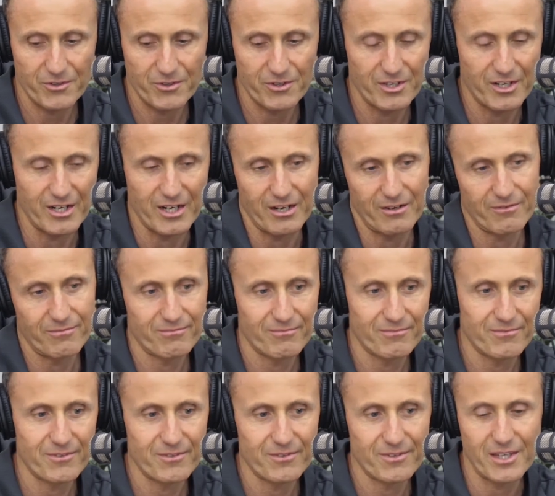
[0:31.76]
you know
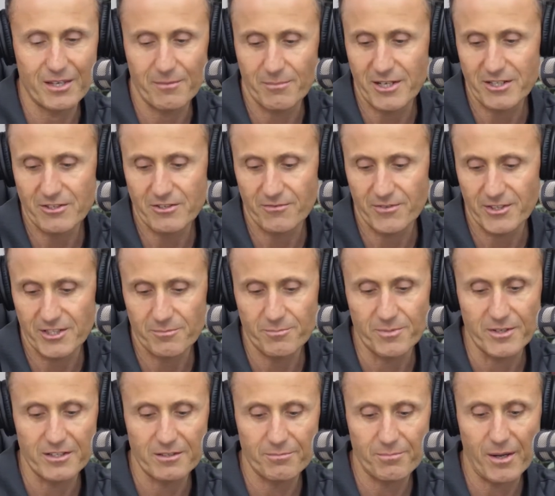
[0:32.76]
think much of this,
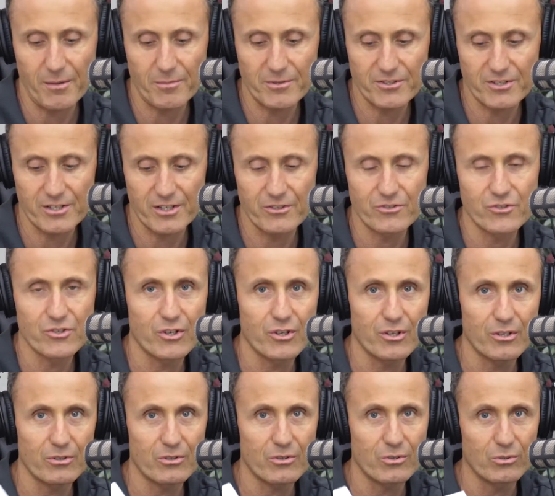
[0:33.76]
but it's published in a
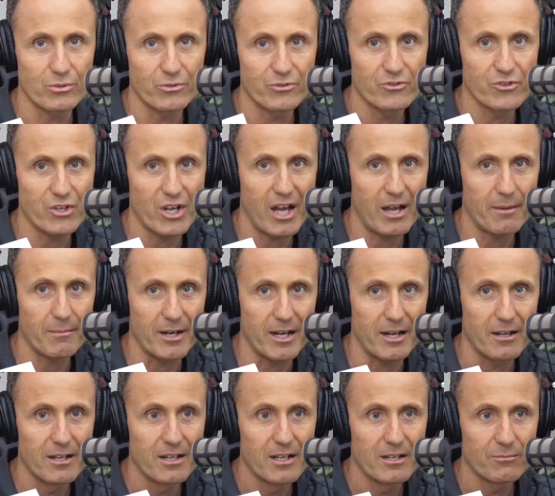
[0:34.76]
journal called
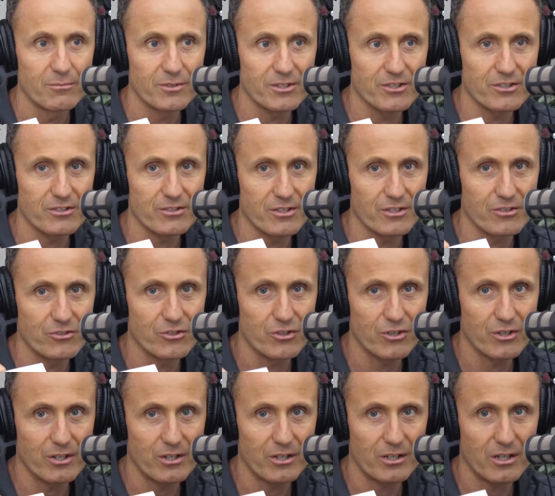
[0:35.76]
JAMA, which is the
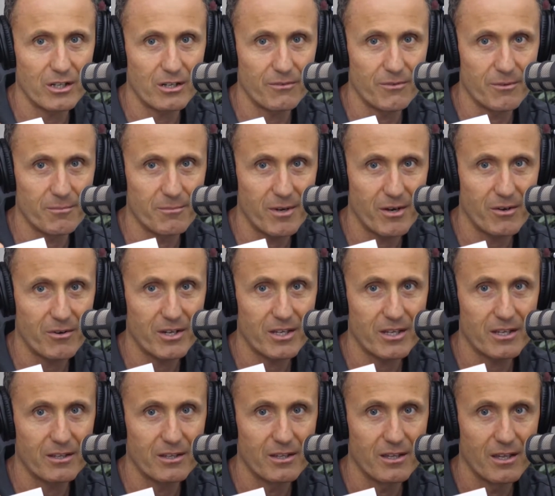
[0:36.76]
Journal of
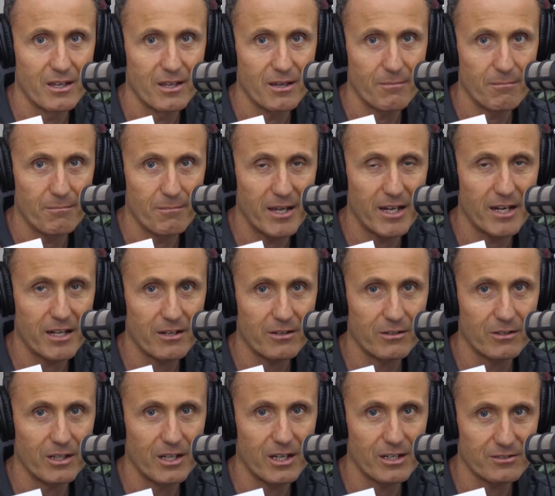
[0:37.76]
American
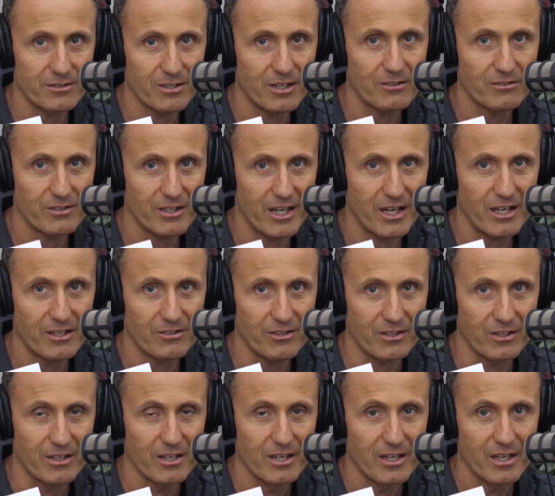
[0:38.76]
Medical
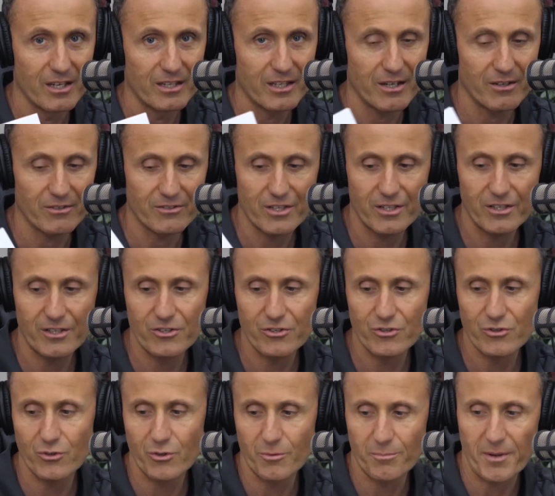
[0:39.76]
Association. Now, it's only a
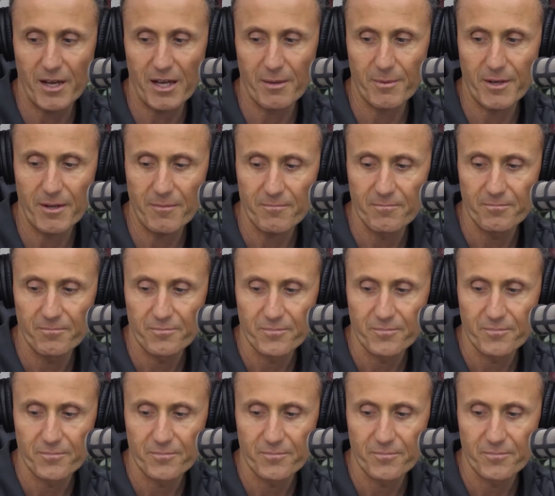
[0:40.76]
short paper,